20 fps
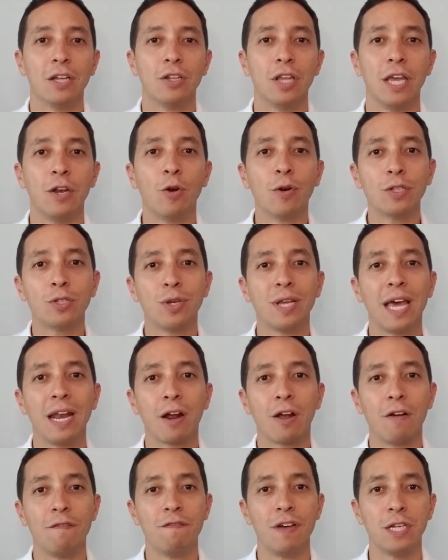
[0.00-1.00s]
In order to get a
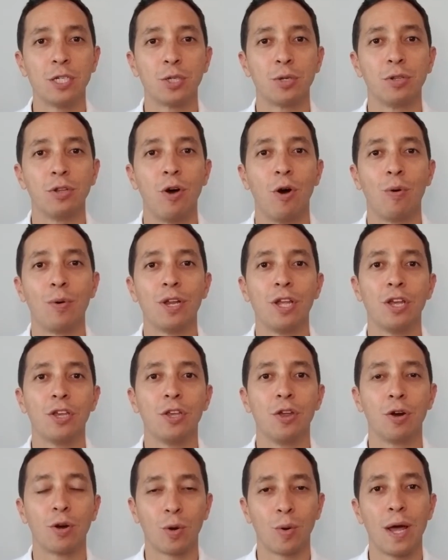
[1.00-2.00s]
conventional loan,
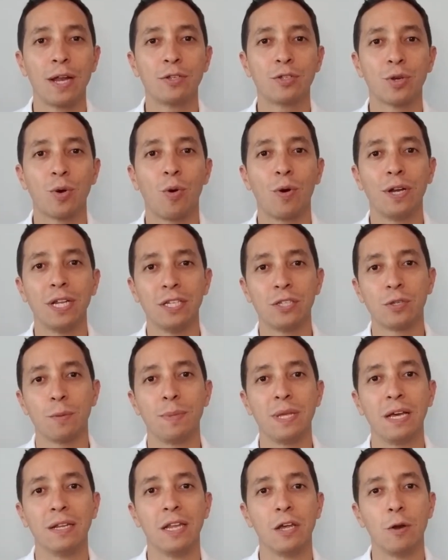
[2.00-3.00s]
your credit score needs to
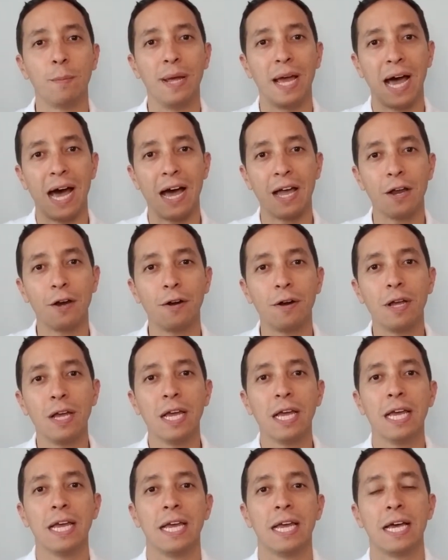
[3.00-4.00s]
be a little bit higher,
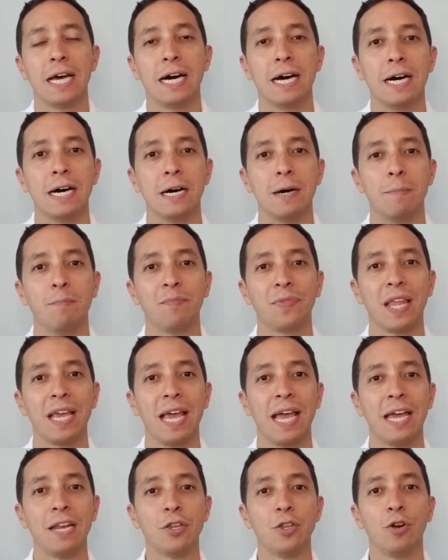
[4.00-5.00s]

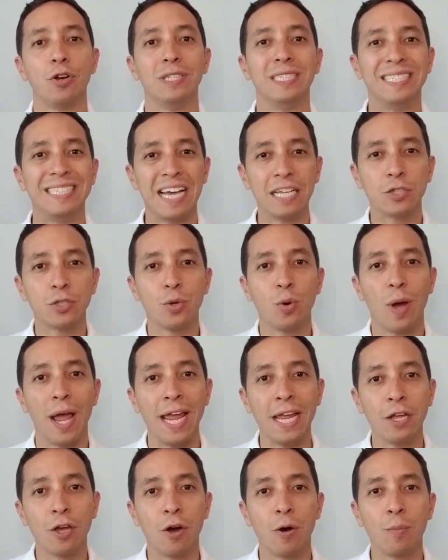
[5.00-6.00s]
and your debt to
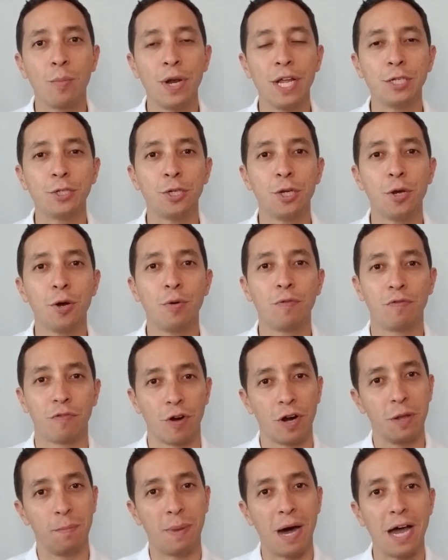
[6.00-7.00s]
income ratio
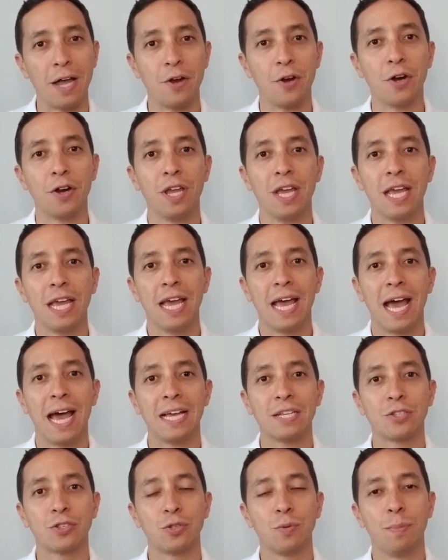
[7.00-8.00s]
for a buyer
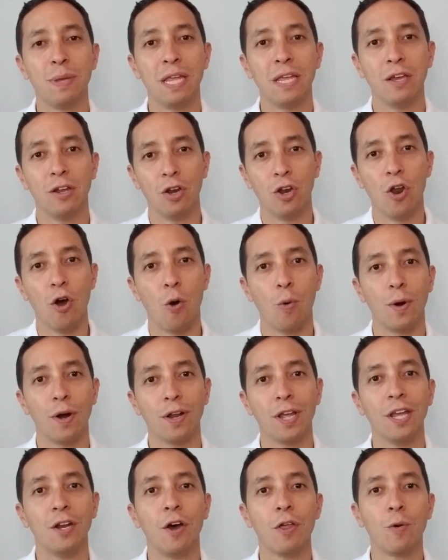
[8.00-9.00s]
has to be
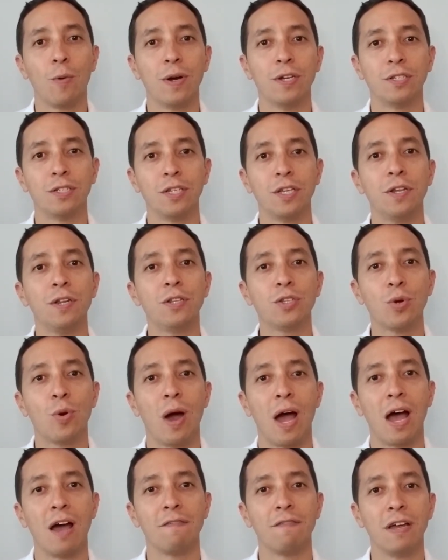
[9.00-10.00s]
lower. In other words, you need to
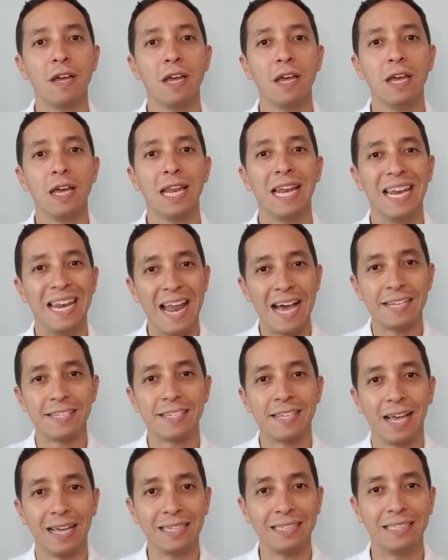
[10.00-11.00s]
have
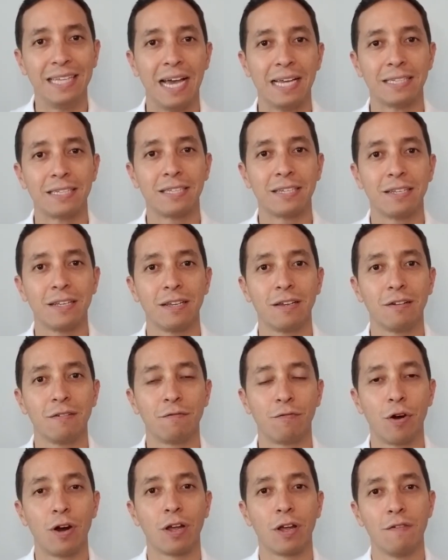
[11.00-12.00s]
less debt
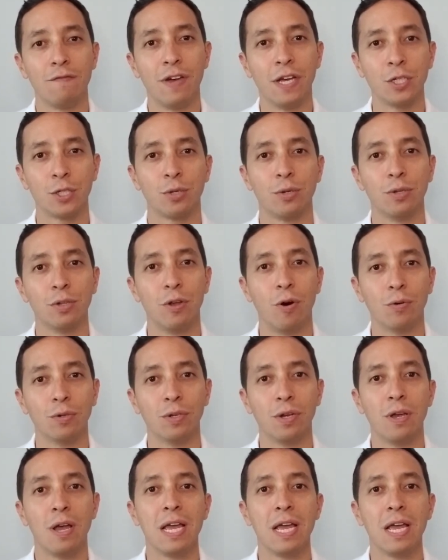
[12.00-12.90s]
for a conventional loan.